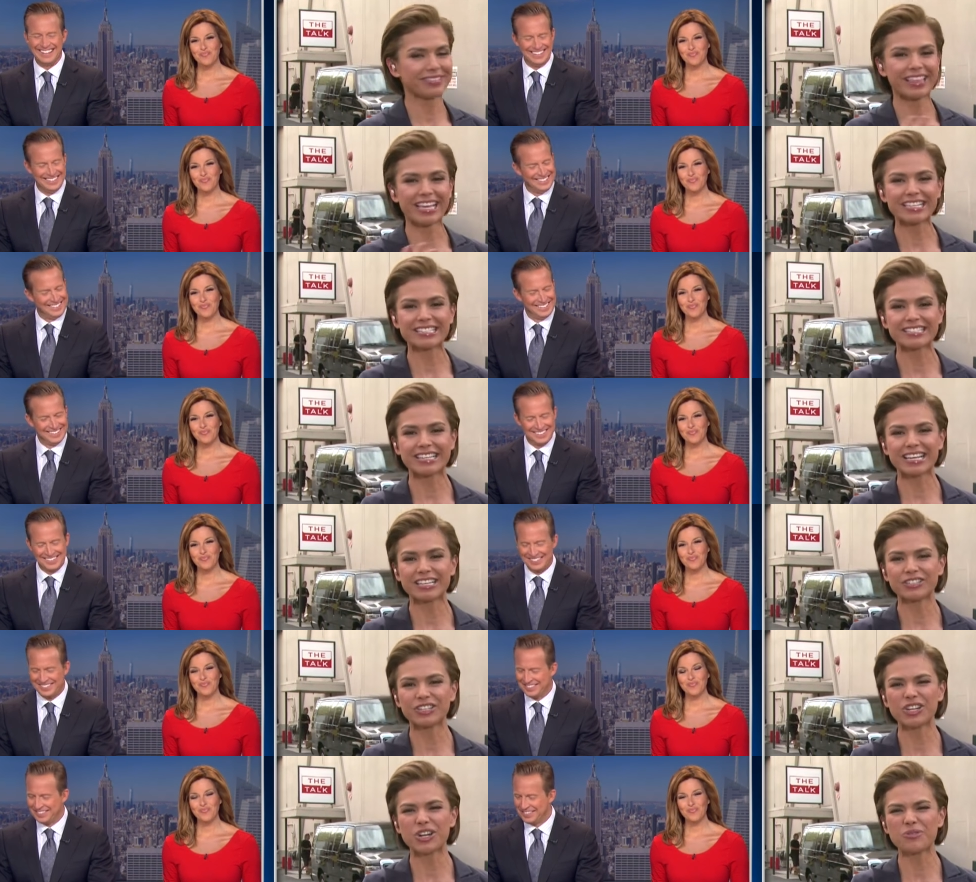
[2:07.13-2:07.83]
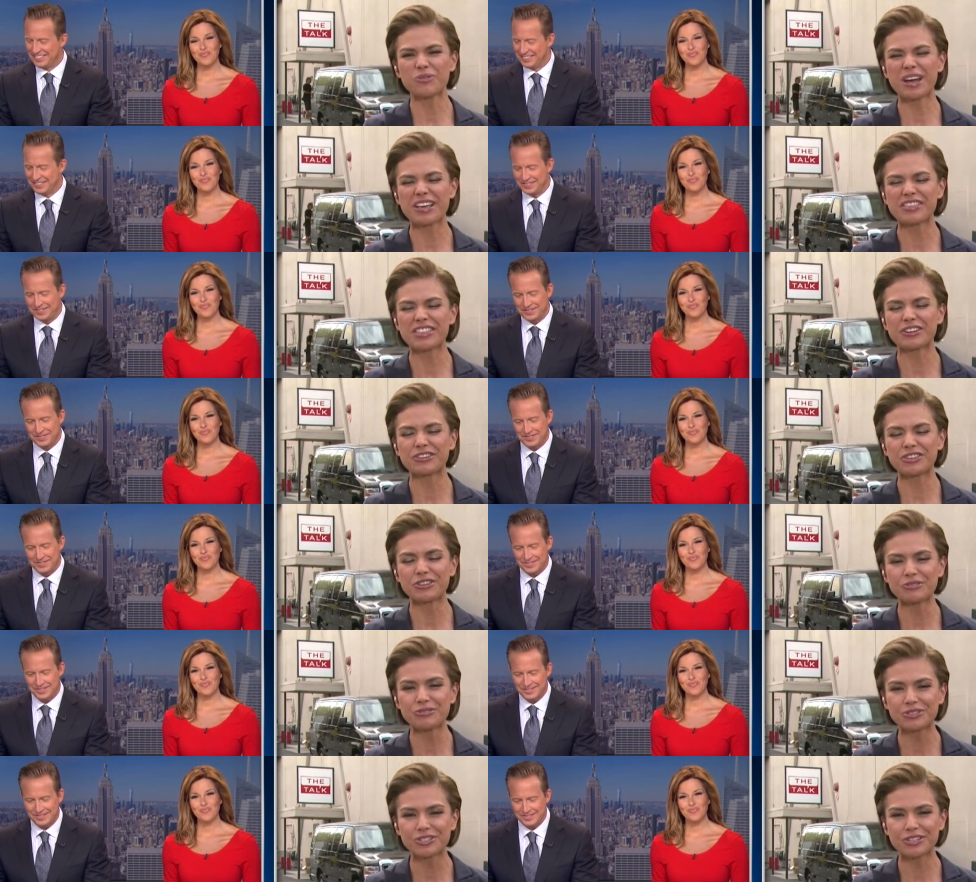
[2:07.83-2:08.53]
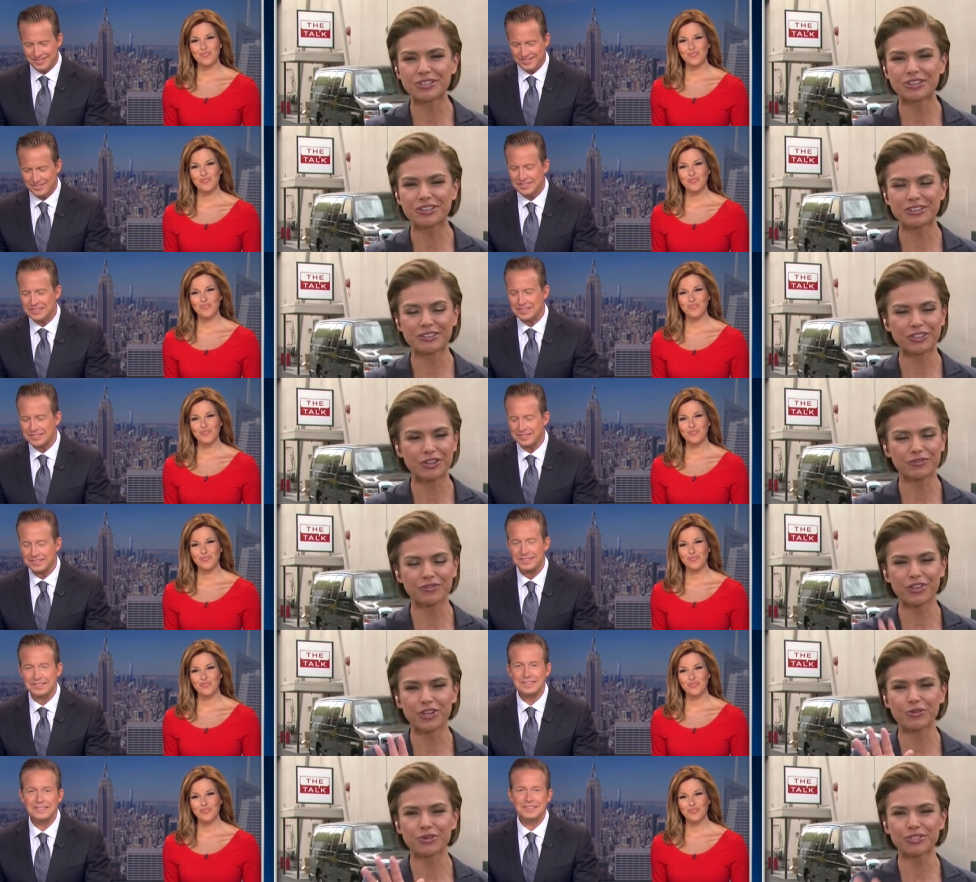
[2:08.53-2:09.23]
Speaker 1: they said, you know what, they're used to,
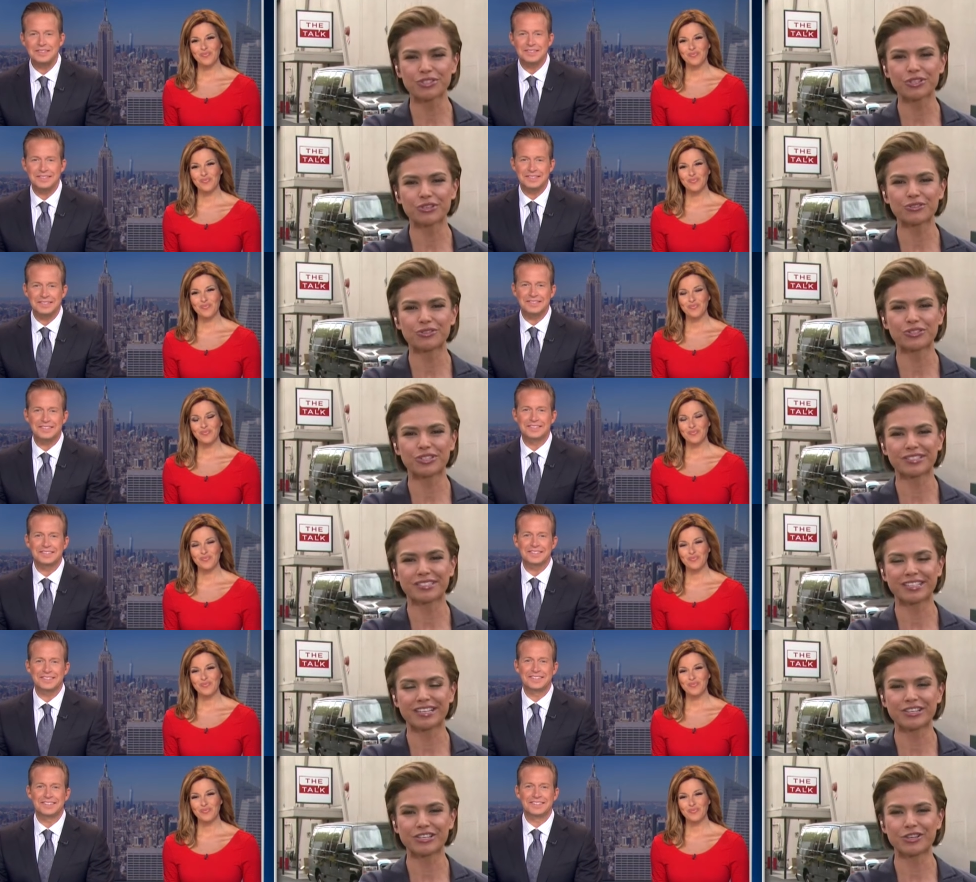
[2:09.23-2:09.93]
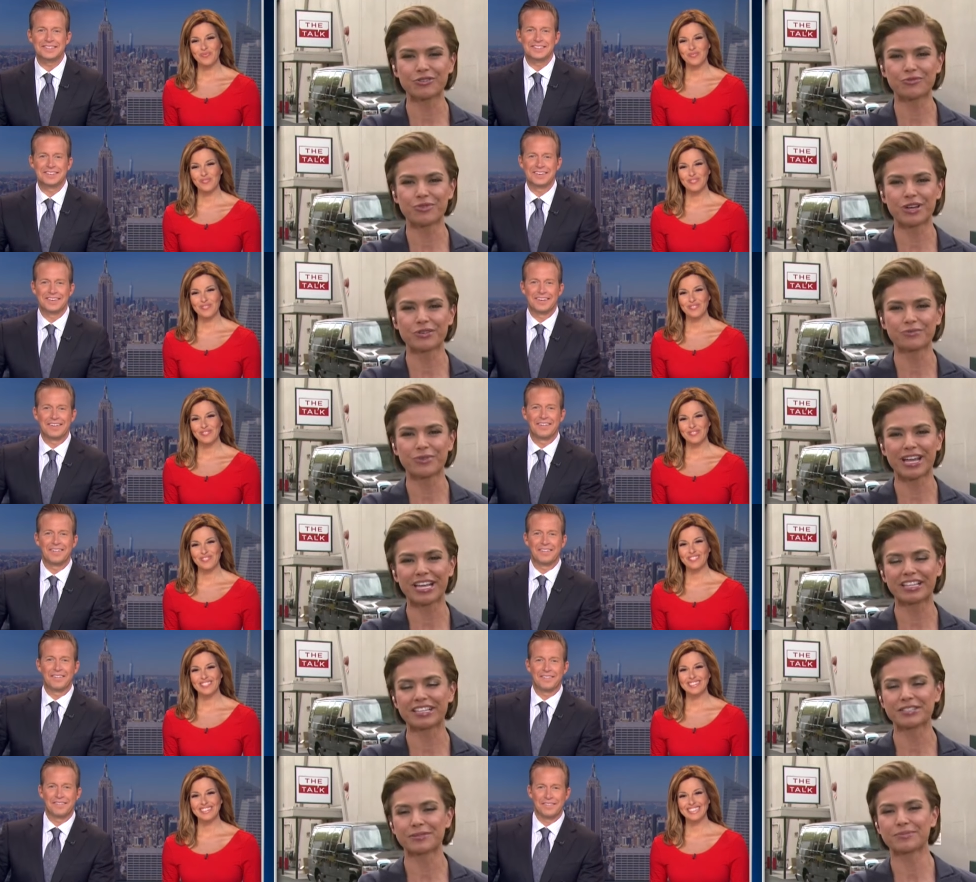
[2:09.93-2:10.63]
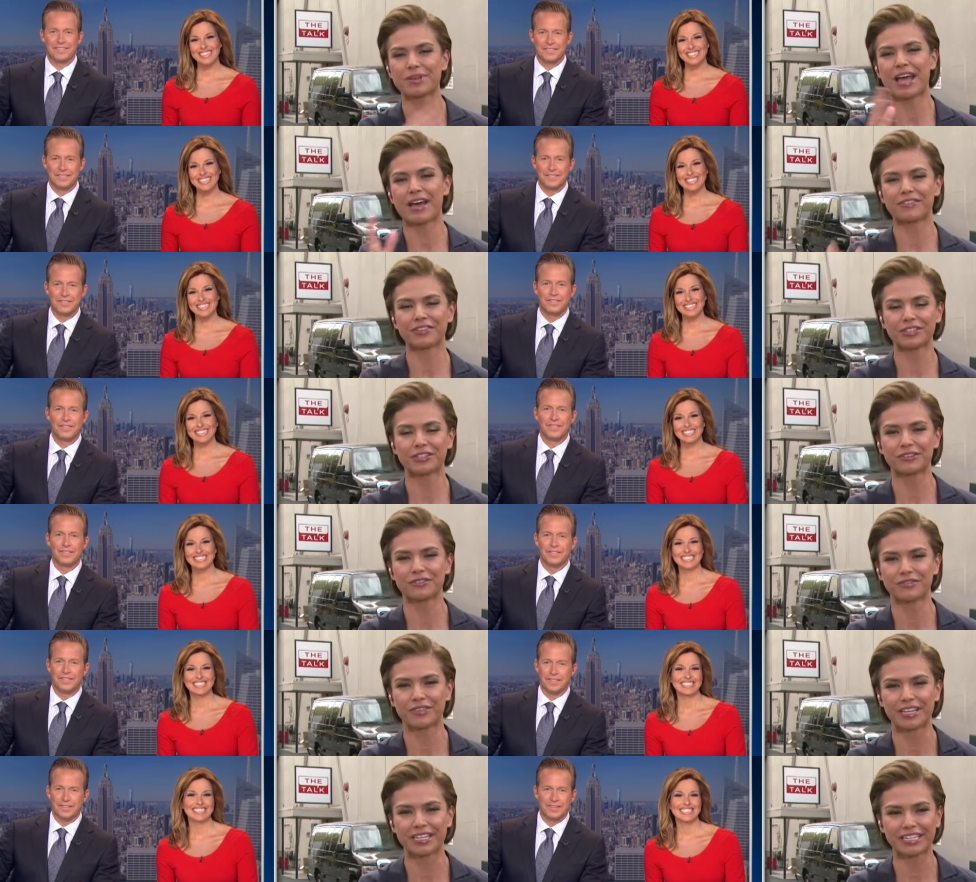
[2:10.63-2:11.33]
your viewers are used to seeing you one way. Let's have a
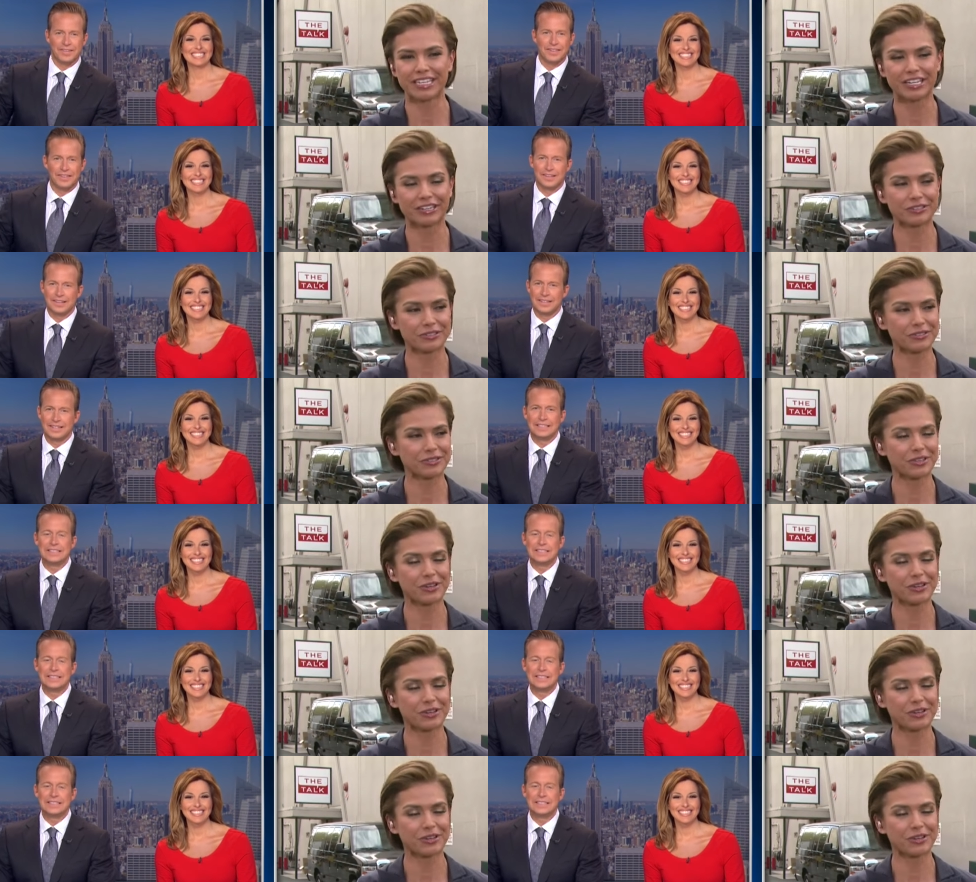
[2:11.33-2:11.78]
little fun here.